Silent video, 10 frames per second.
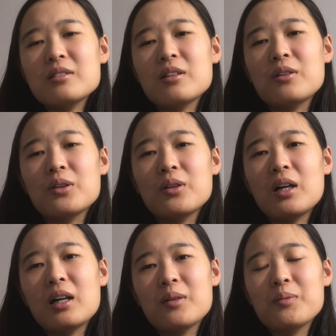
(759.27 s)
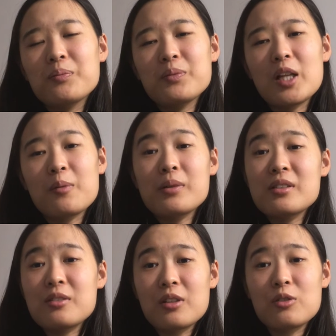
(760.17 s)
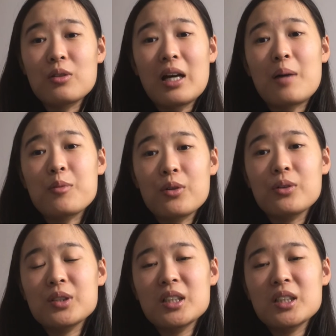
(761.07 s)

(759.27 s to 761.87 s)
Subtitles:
So a lot of places you can do capsules.